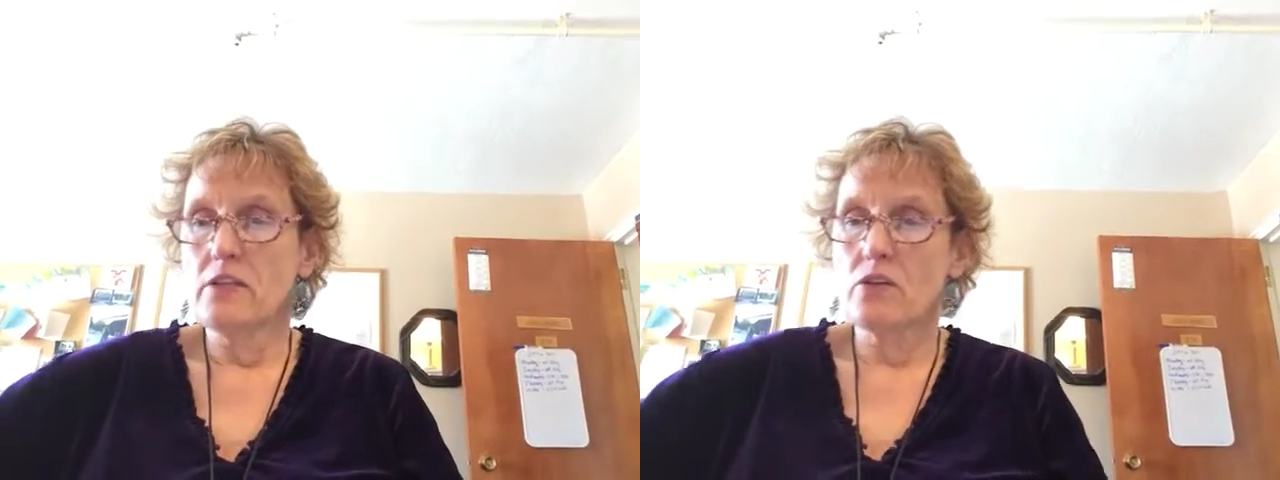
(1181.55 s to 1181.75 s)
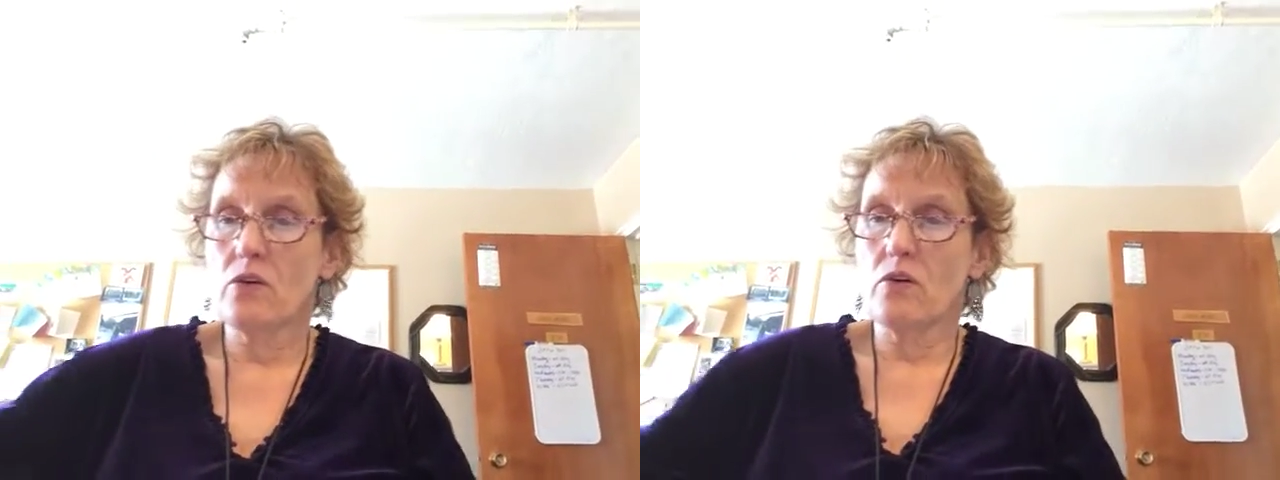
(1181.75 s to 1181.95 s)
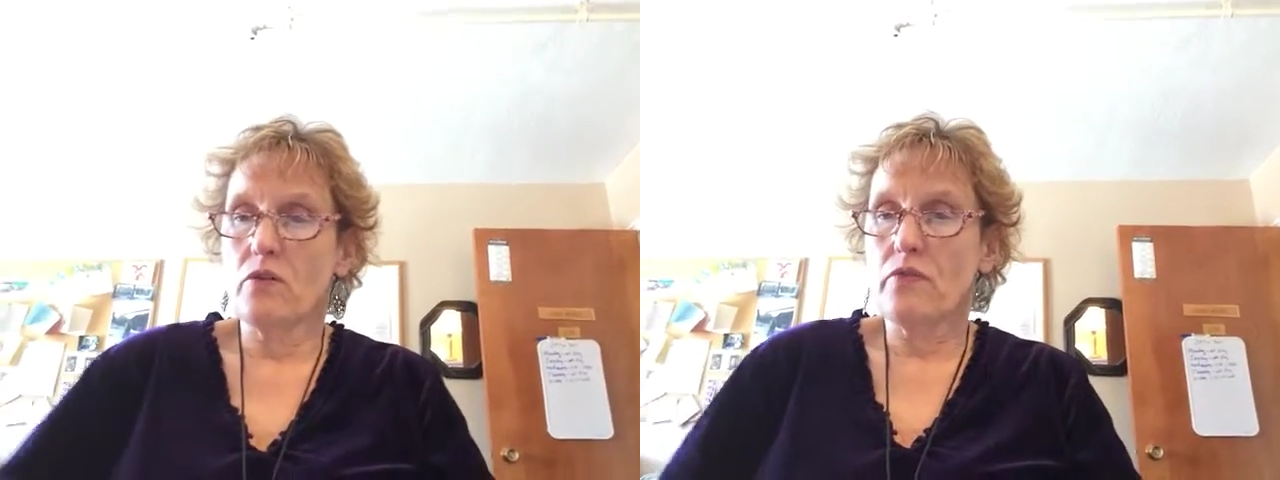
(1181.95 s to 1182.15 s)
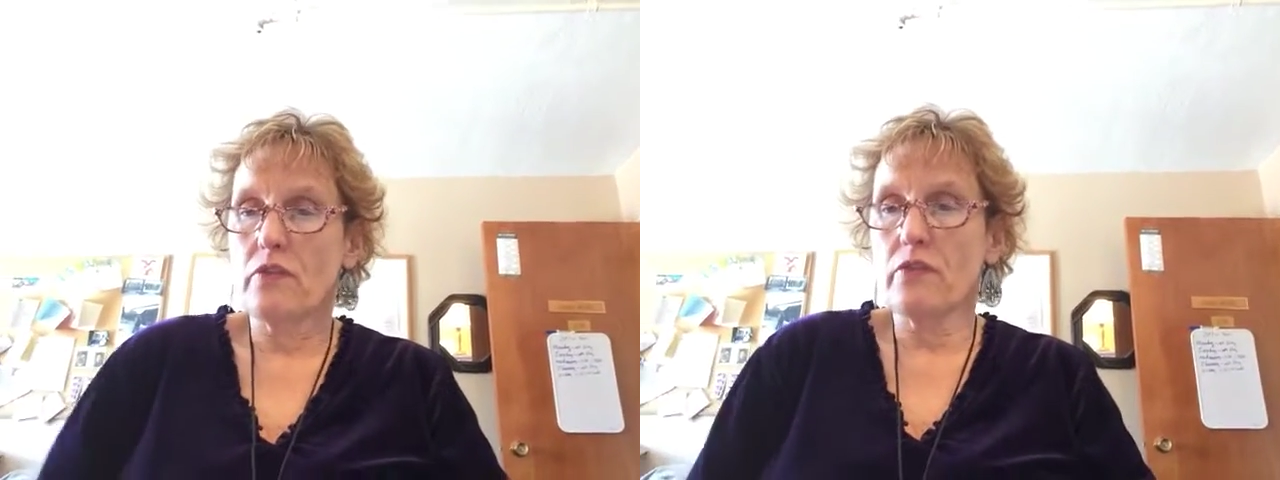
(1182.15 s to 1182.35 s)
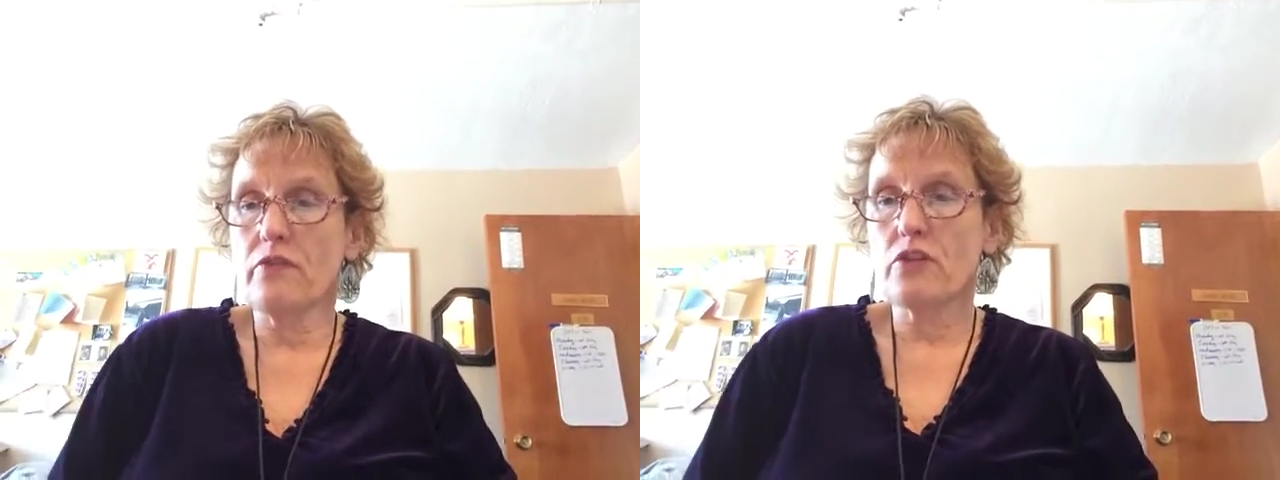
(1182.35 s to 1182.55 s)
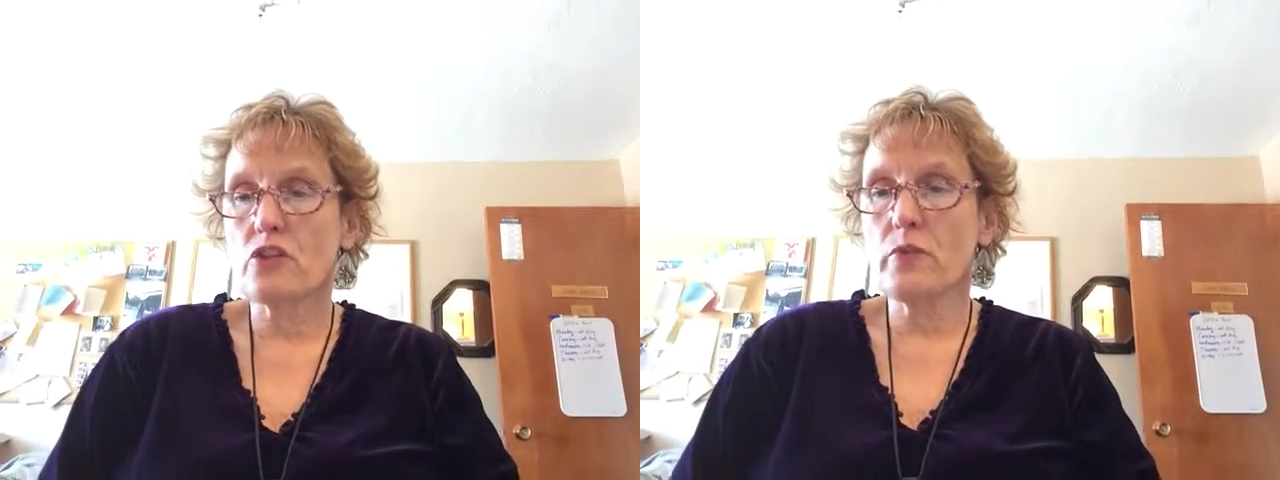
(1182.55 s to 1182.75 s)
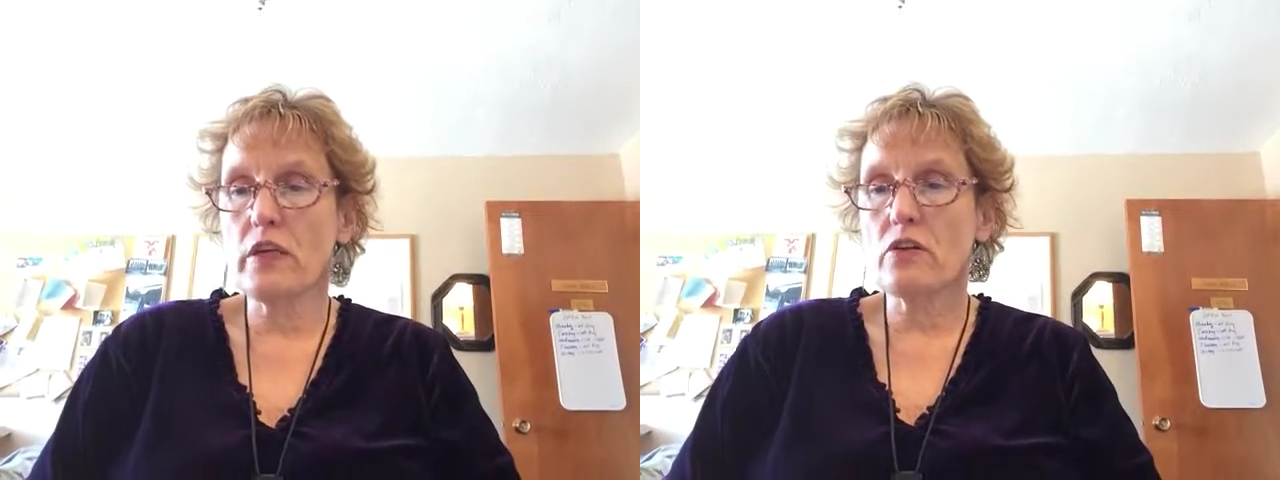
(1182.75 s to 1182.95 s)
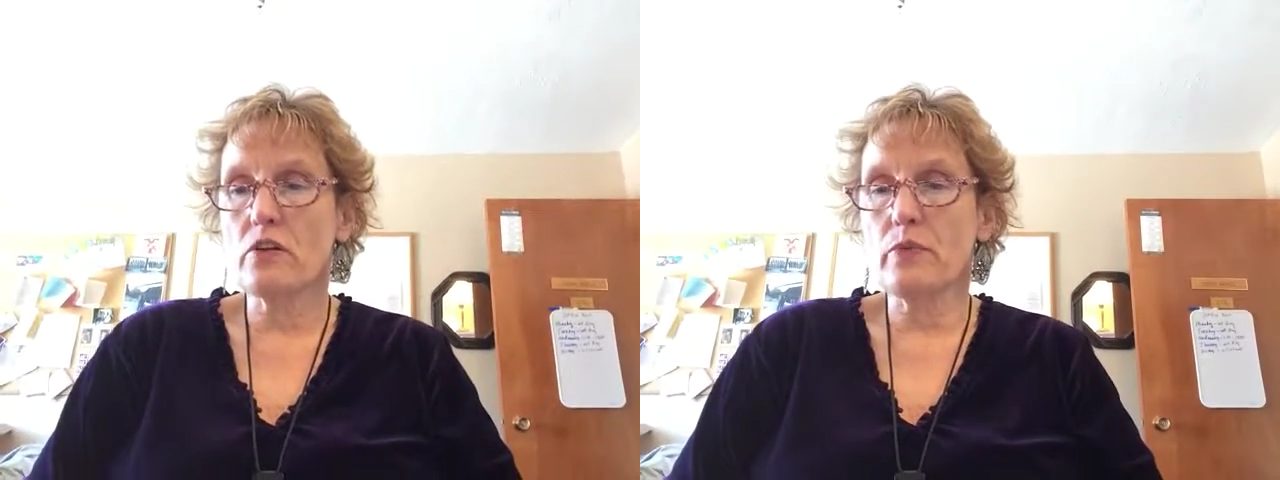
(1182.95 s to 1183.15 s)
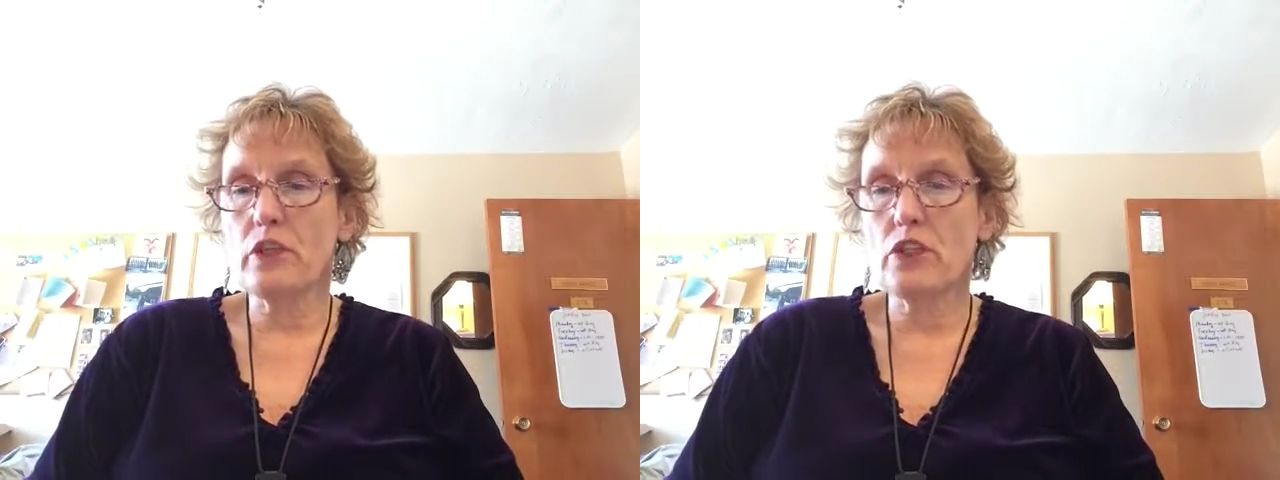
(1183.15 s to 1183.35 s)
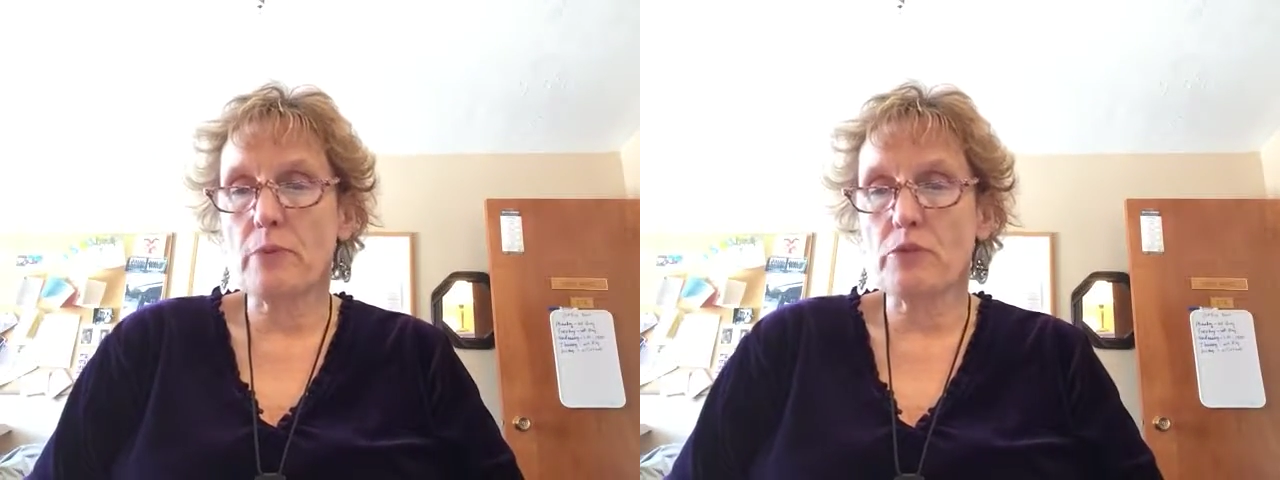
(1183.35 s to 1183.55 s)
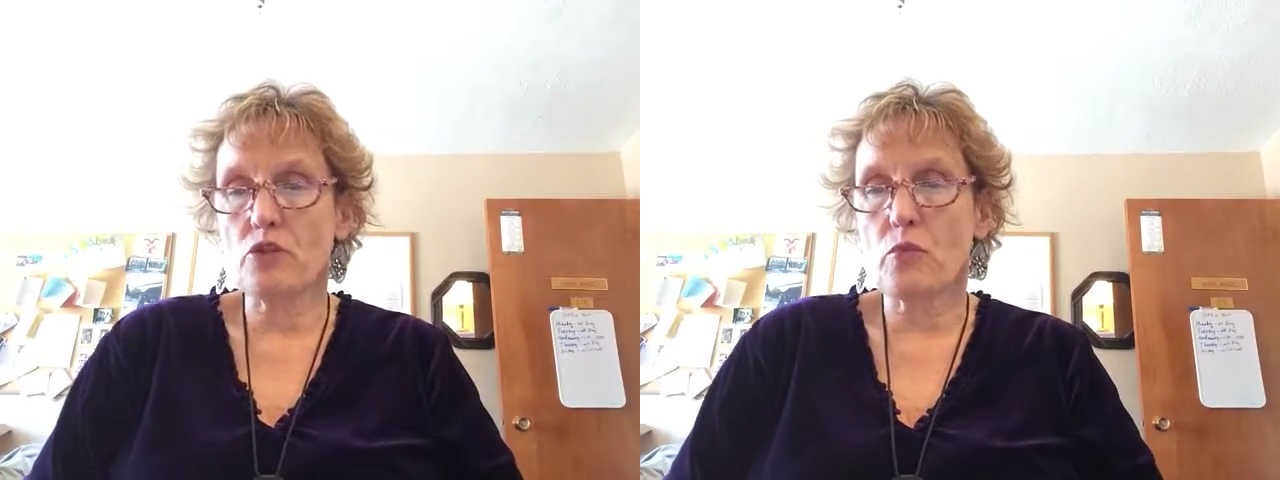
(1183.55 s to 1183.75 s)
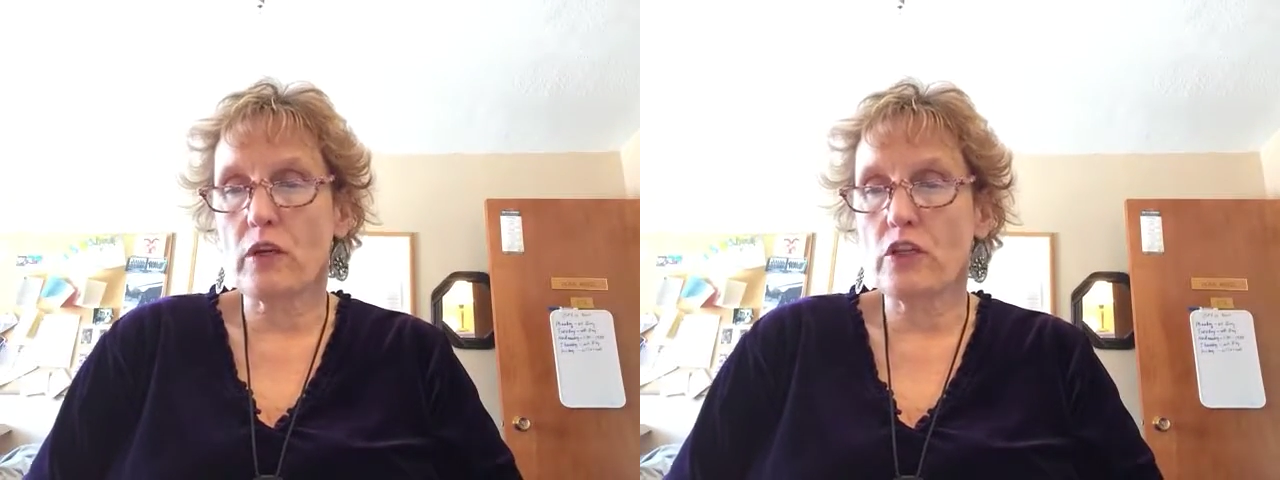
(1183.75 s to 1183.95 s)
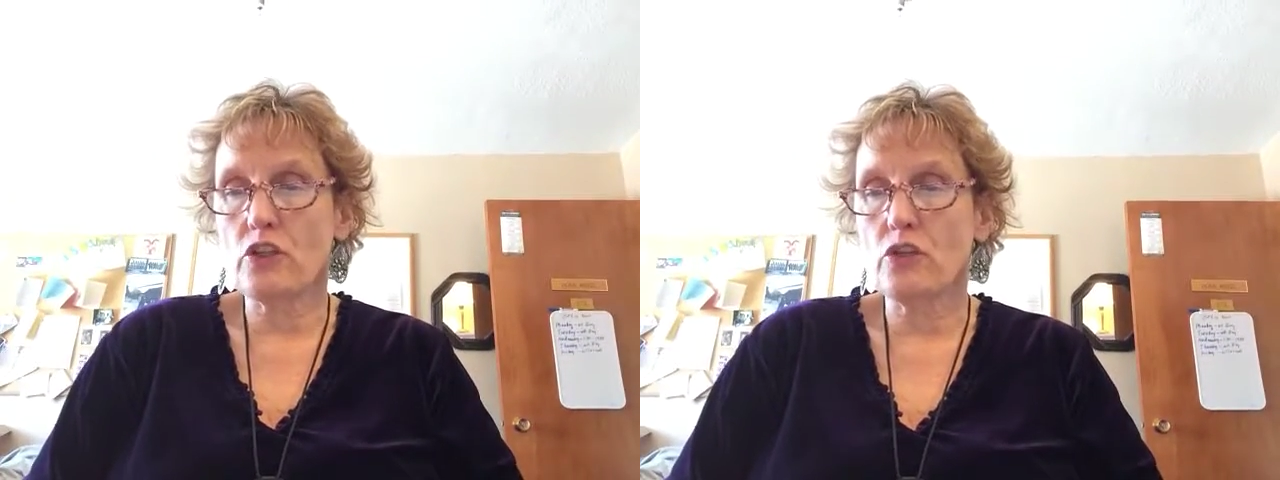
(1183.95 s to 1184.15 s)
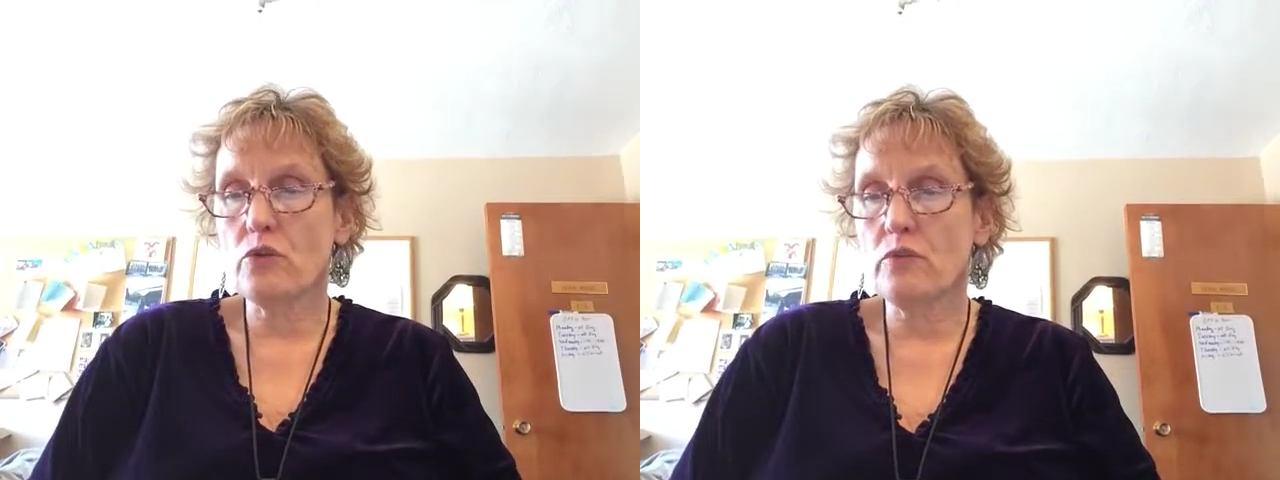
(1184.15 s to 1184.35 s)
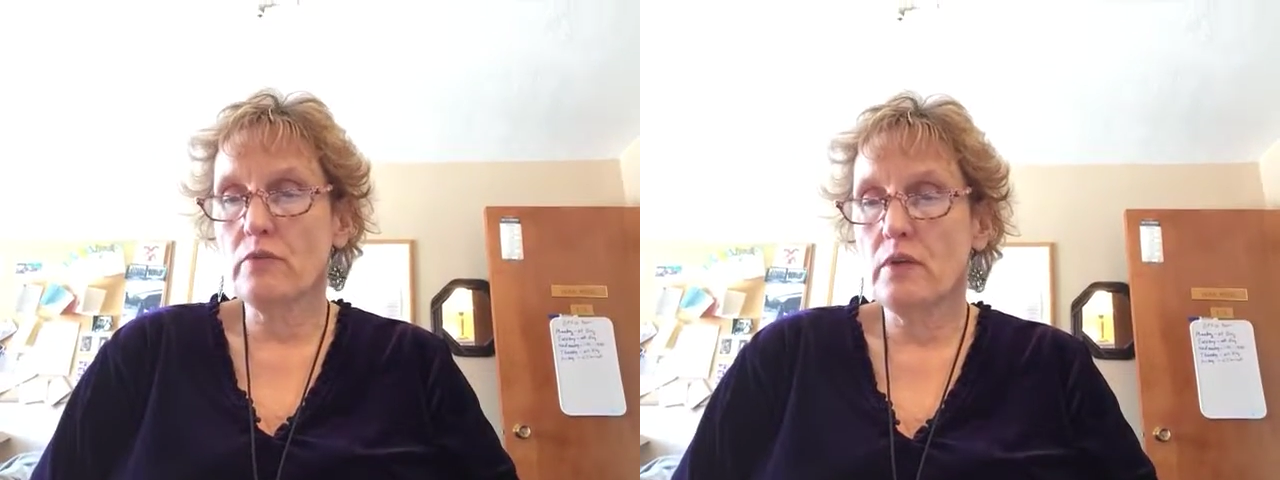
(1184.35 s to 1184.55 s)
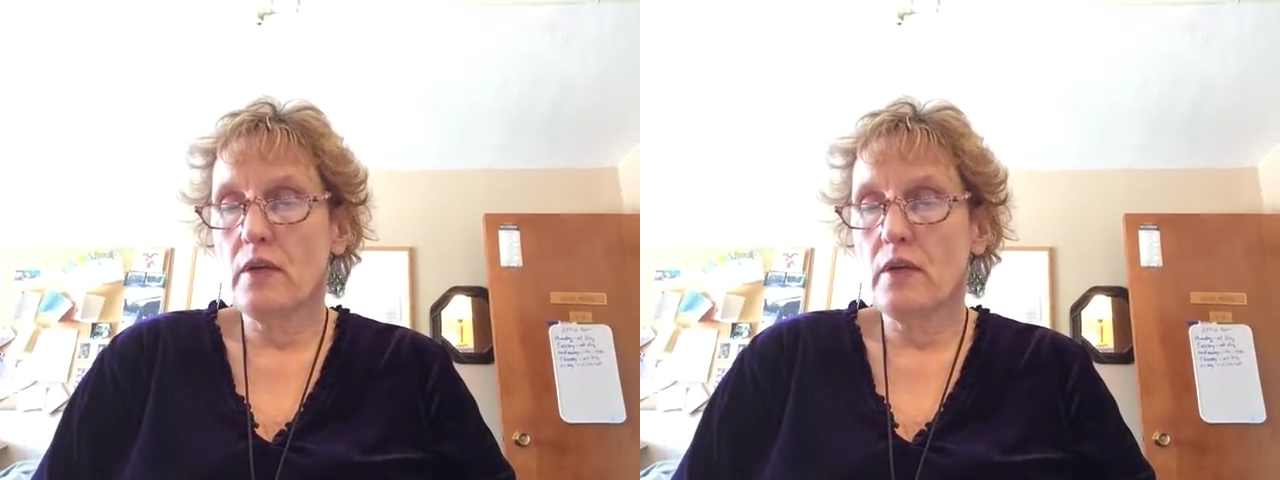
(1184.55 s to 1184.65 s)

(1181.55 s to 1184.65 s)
So for the first week, you're going to read chapters 1 and 2,